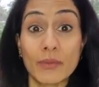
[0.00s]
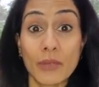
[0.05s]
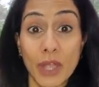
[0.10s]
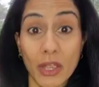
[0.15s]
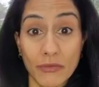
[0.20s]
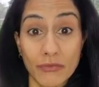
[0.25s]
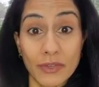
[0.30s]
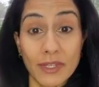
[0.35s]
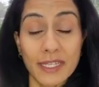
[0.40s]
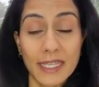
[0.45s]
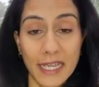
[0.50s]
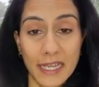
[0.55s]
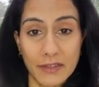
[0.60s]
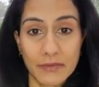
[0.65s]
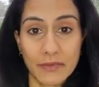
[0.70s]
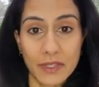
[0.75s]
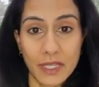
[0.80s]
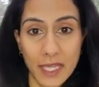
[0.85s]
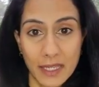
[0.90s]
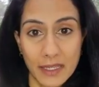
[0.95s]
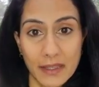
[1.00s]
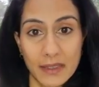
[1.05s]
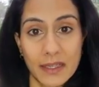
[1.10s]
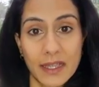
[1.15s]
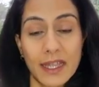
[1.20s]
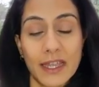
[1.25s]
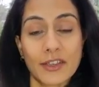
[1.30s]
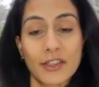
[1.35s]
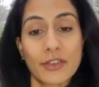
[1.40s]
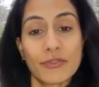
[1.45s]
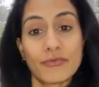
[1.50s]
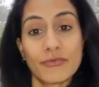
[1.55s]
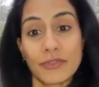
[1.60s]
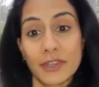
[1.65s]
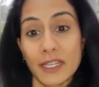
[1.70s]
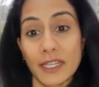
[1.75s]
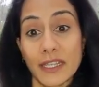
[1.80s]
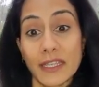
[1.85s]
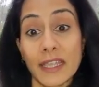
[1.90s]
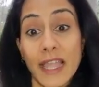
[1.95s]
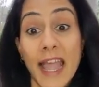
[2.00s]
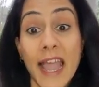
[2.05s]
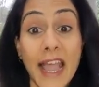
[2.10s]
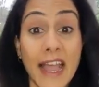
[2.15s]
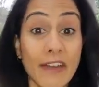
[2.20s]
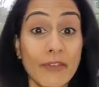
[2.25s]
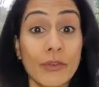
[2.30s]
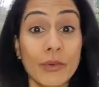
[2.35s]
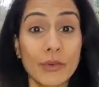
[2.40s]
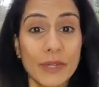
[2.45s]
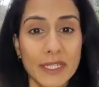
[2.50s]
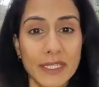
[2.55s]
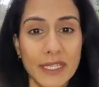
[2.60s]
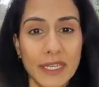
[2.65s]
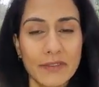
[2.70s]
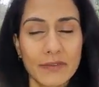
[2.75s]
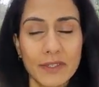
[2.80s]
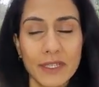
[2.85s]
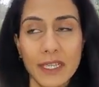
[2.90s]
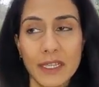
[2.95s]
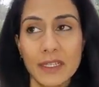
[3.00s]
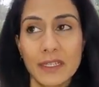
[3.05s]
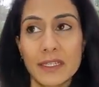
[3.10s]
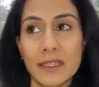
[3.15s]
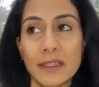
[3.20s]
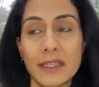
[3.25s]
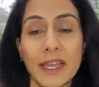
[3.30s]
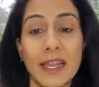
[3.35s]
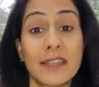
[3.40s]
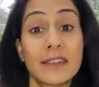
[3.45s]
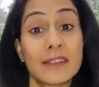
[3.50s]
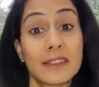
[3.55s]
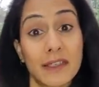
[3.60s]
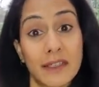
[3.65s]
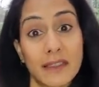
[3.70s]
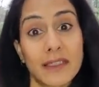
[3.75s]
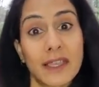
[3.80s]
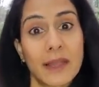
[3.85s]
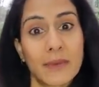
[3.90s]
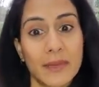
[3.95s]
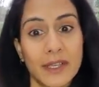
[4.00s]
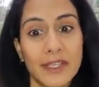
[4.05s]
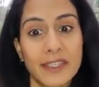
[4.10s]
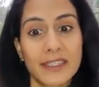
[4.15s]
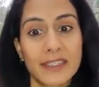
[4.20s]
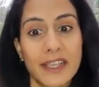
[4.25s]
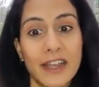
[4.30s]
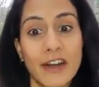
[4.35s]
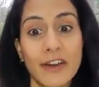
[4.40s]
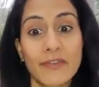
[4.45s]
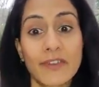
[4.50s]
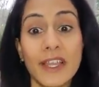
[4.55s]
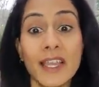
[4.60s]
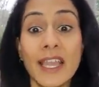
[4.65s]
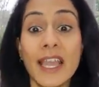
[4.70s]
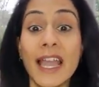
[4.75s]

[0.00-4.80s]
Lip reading: I really advocate that. And I really have always advocated that and done that myself